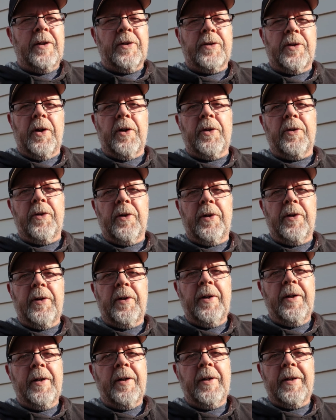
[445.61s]
Char
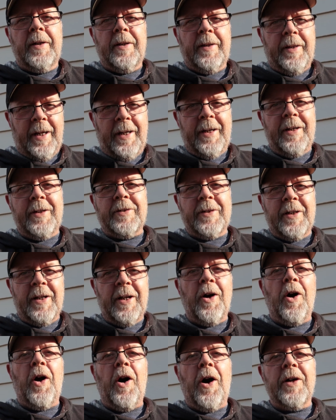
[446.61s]
Griller, that is
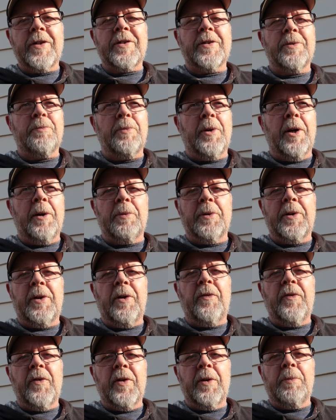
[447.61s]
an awesome
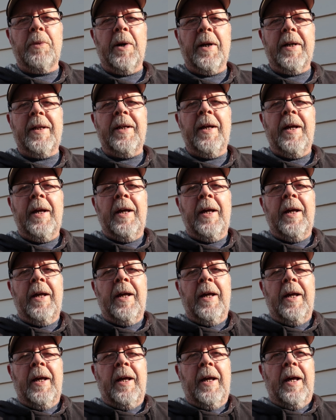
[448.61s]
barbecue for the money.
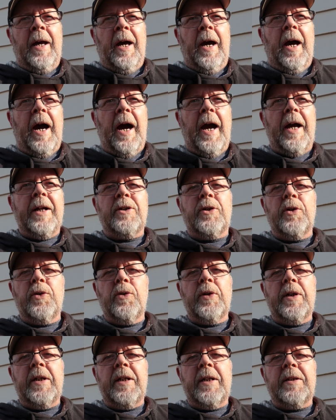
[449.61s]
I
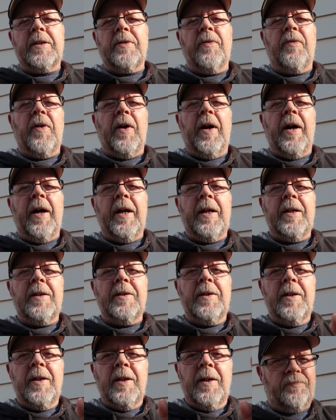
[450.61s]
do need to
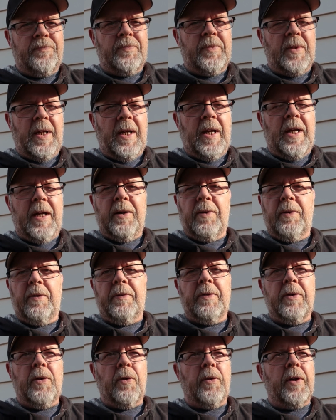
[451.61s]
find, I don't
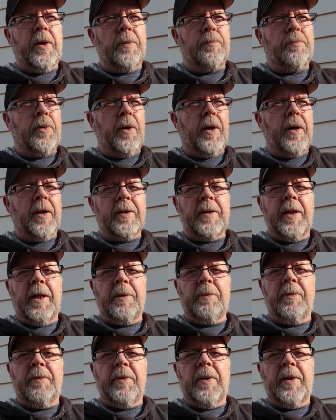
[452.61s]
even know the product
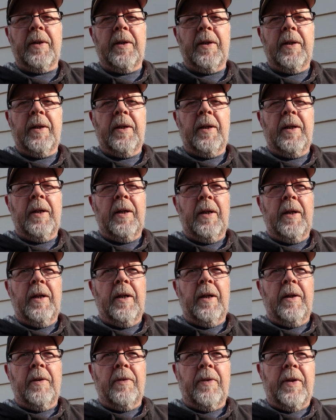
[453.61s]
name of it,
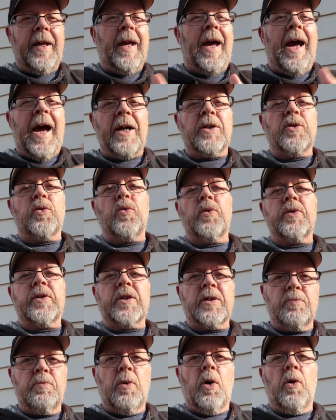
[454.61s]
the actual
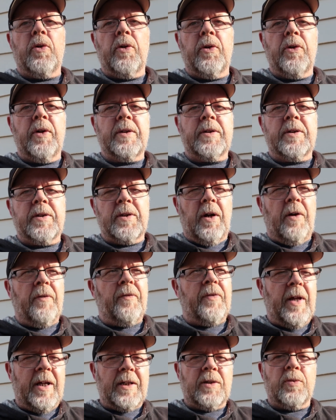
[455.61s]
smoker
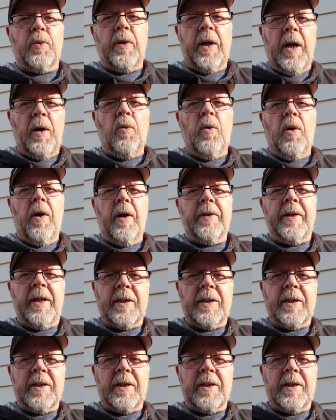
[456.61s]
itself. That's what I want.